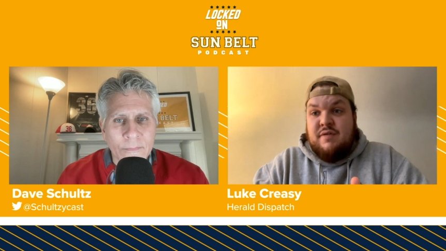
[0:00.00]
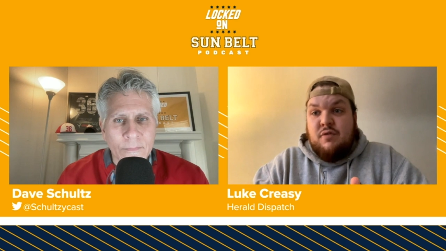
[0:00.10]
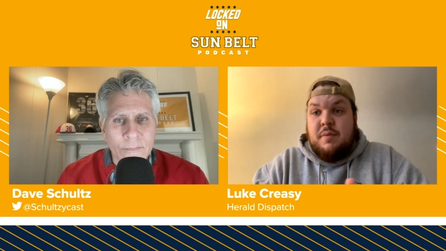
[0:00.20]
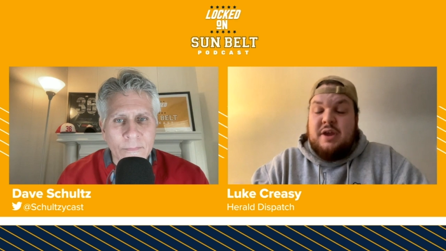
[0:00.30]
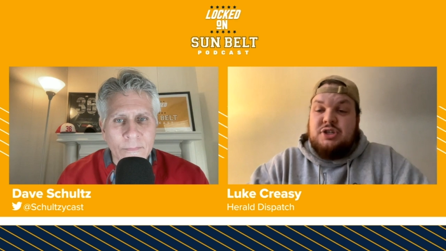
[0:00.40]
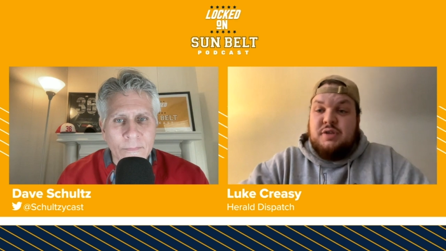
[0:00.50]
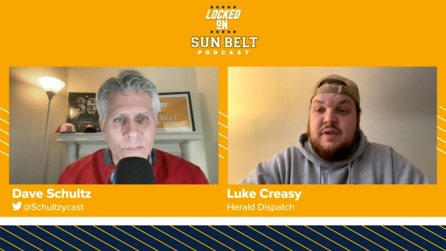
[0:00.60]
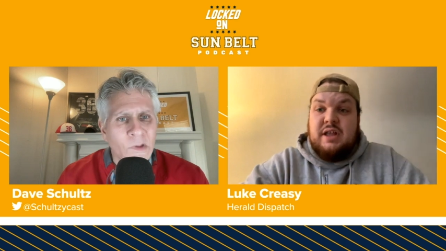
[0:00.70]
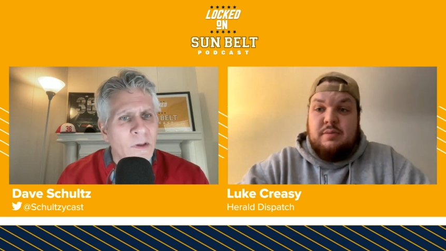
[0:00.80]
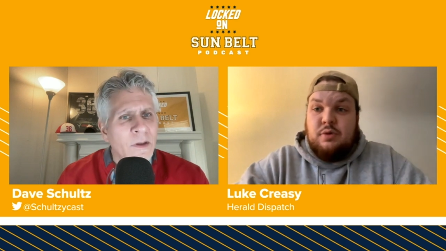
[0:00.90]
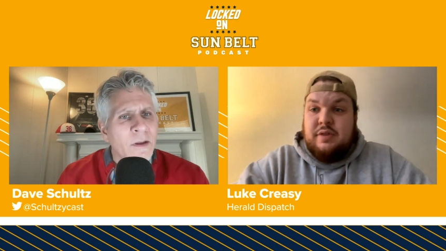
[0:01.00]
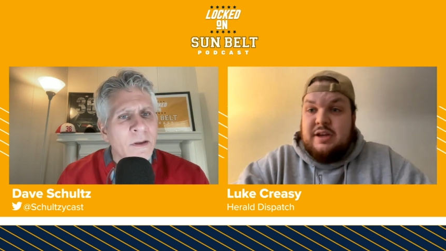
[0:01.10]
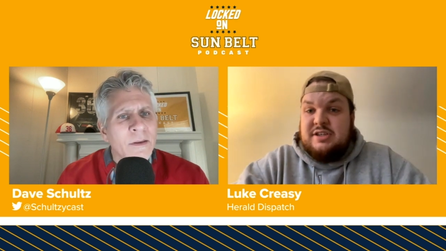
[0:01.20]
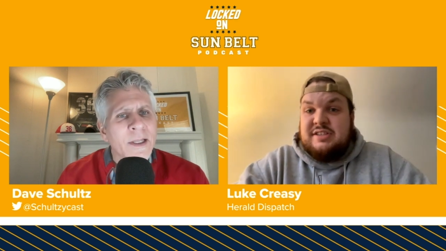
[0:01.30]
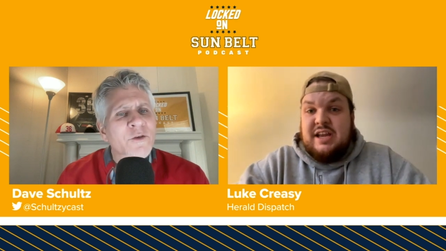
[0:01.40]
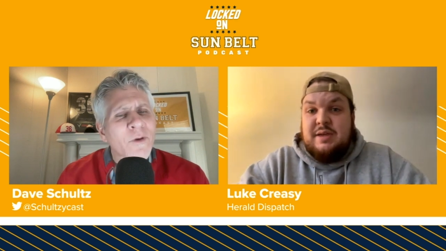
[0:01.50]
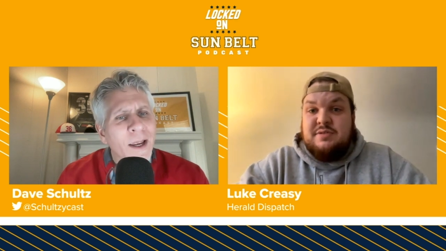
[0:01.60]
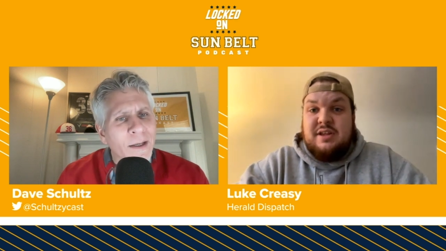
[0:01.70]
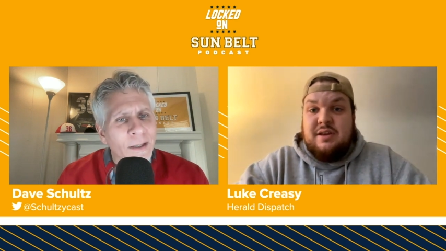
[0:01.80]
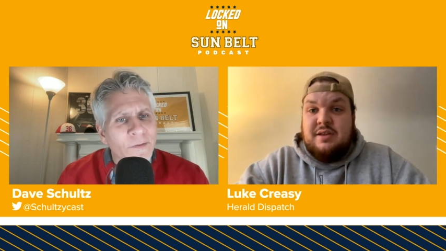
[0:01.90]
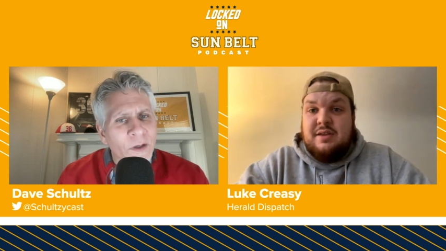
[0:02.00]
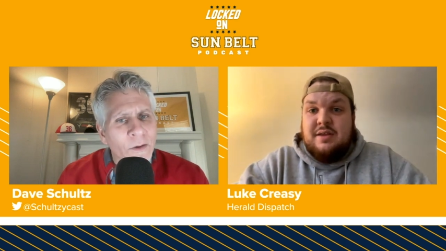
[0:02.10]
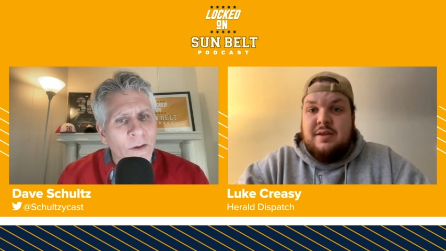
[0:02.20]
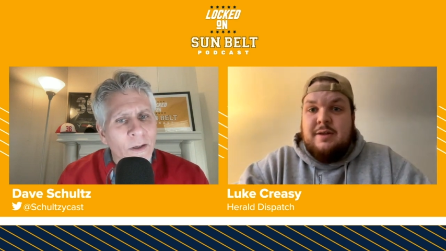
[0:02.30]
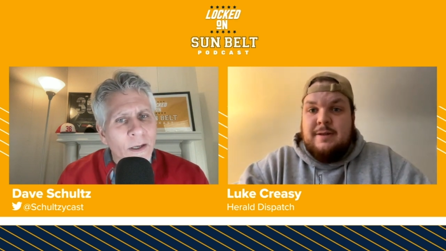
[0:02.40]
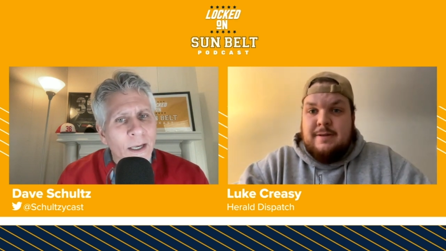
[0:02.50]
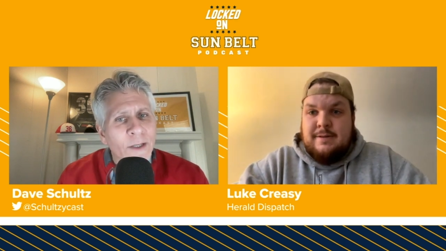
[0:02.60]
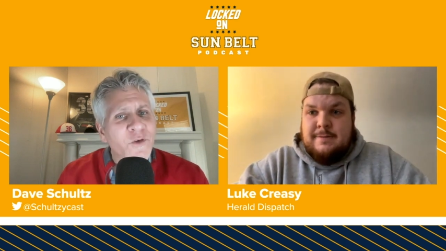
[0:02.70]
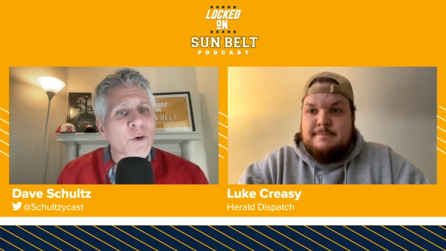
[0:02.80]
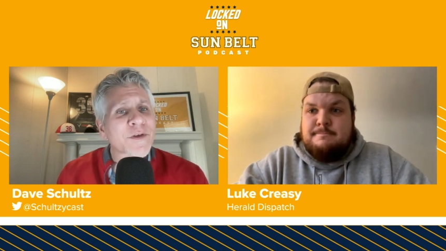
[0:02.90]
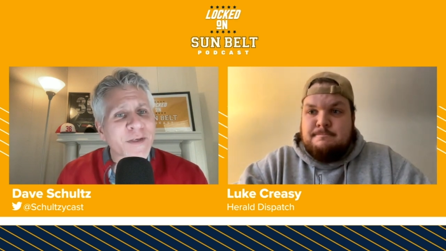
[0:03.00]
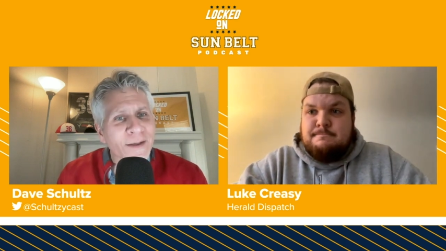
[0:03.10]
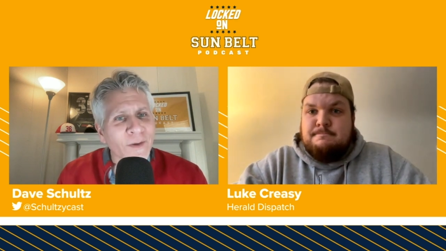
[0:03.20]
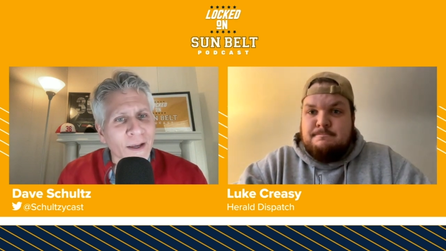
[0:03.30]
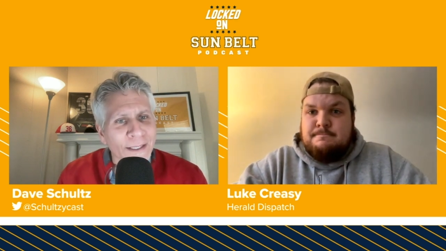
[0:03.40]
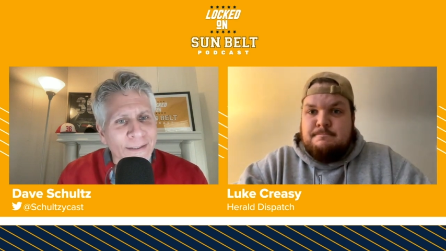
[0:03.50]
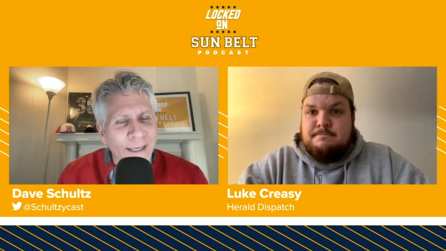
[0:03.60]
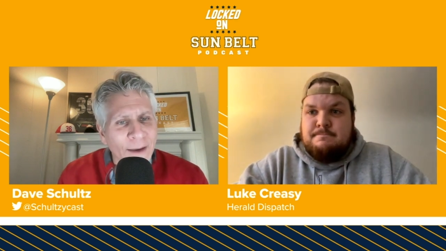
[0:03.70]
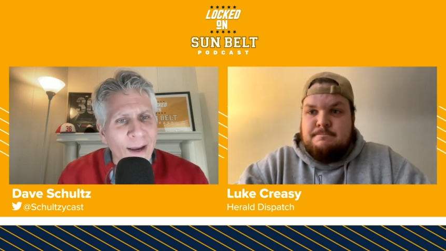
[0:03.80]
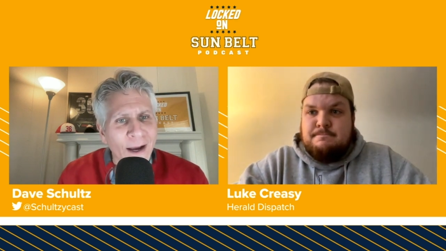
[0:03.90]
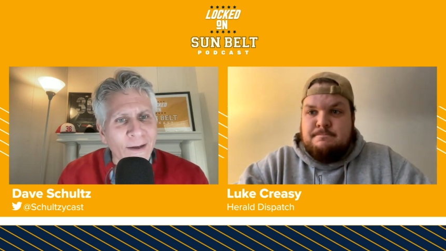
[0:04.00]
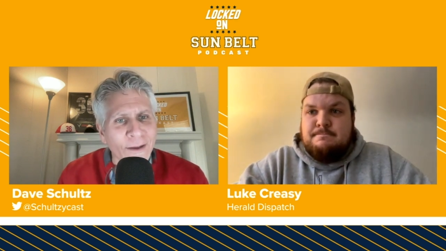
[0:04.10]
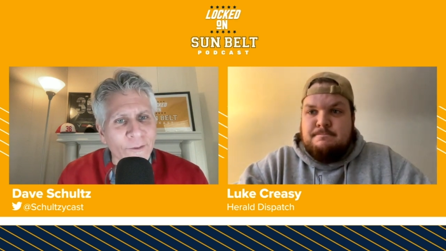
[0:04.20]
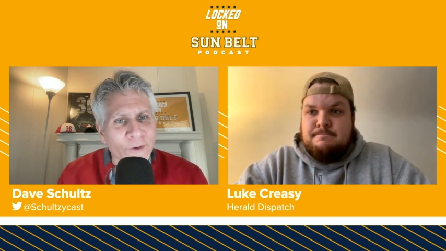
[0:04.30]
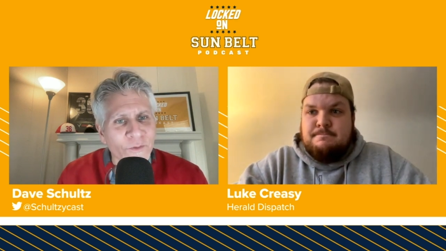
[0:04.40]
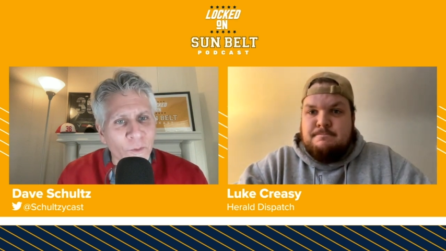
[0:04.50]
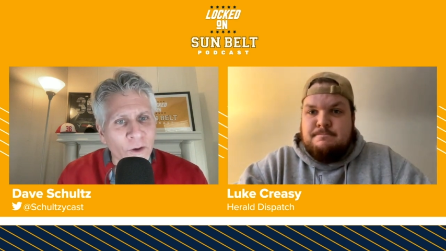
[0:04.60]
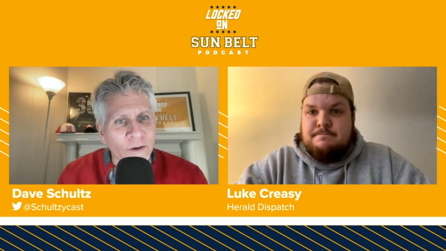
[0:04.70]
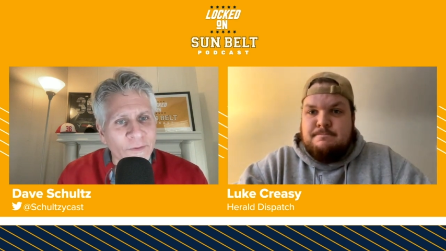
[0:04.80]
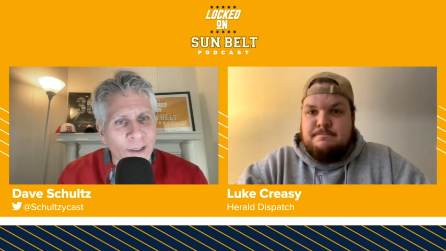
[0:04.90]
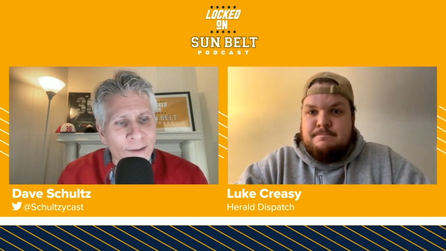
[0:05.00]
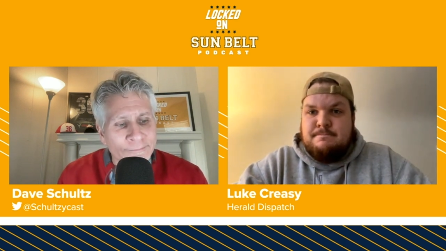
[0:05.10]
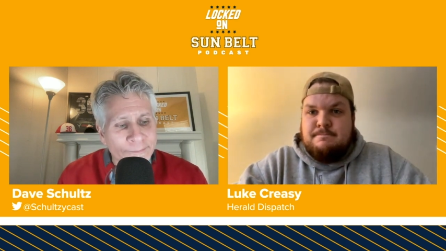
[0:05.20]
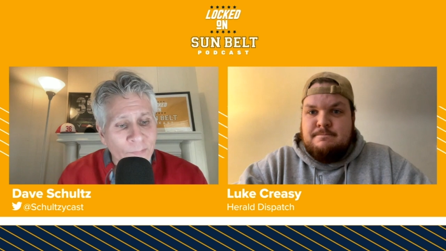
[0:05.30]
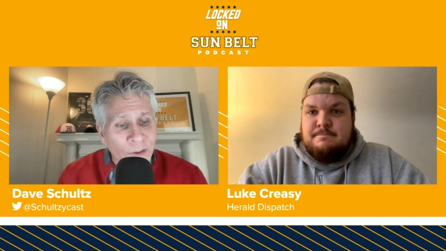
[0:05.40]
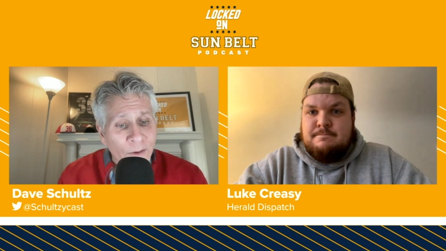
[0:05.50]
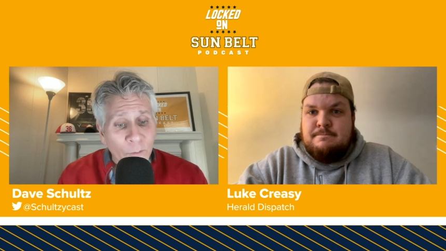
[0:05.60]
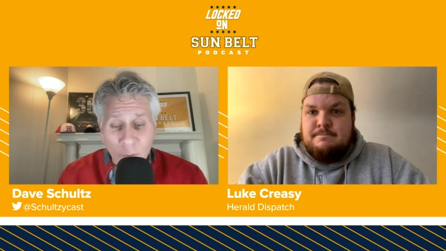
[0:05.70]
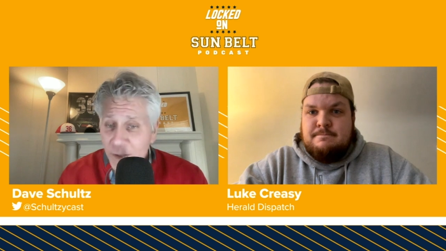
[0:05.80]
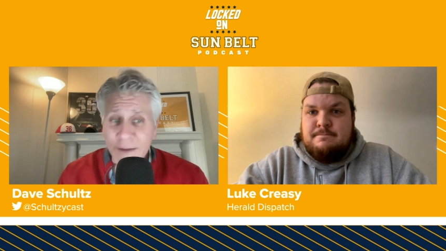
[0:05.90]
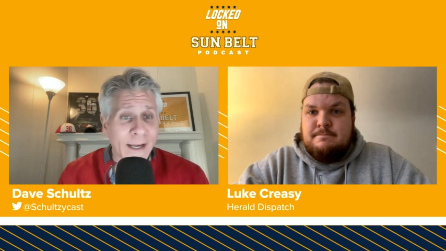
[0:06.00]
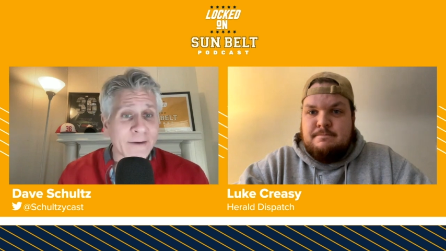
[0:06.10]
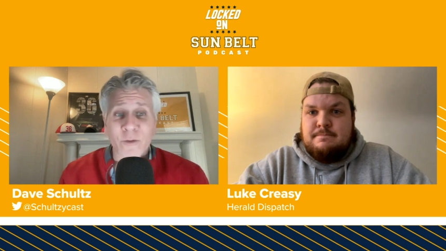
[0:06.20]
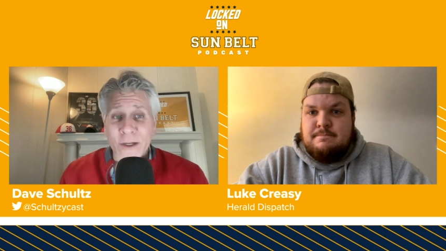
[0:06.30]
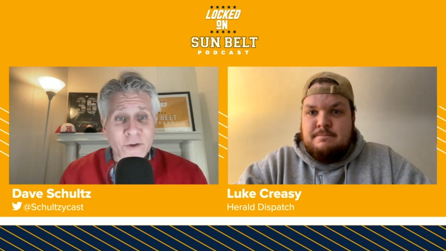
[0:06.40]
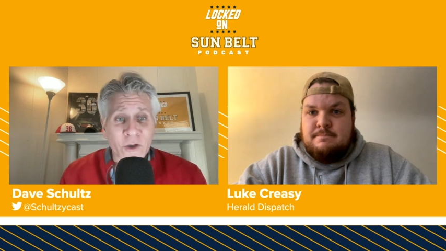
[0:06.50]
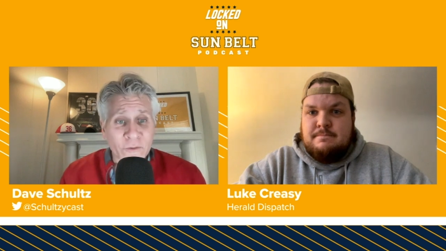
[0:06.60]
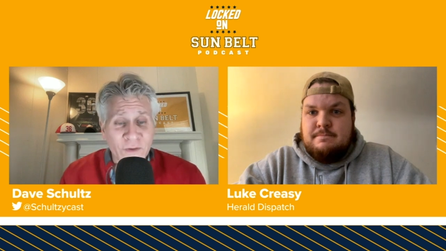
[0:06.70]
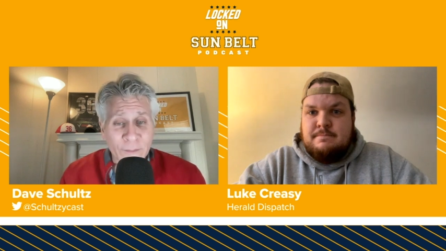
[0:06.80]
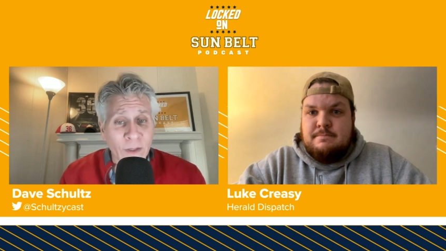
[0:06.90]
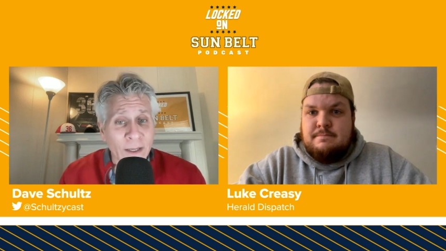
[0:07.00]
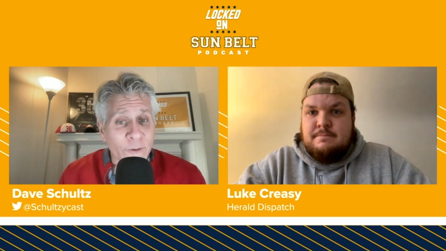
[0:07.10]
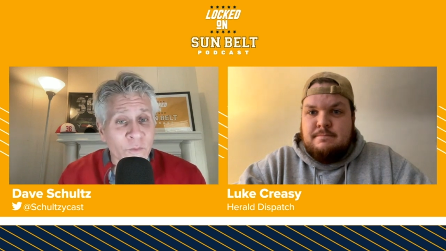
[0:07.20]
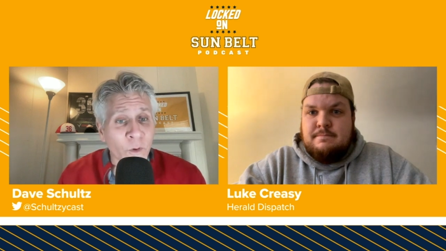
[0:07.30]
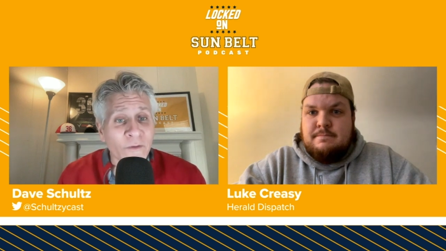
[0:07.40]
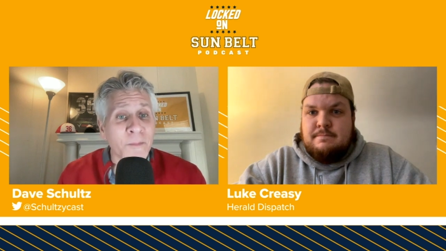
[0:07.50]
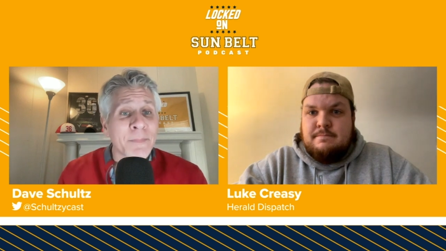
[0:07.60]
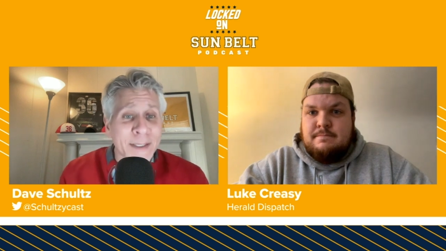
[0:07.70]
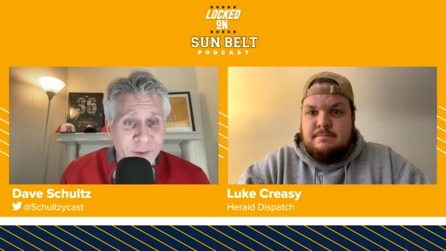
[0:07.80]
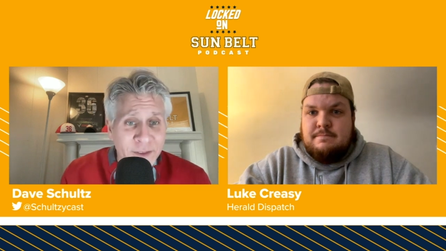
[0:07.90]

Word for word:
Speaker 1: information available. They just That's said, right. and so and so it seemed like it came out, and it was more of a well, lack of a better term, it seemed like it was more of a mental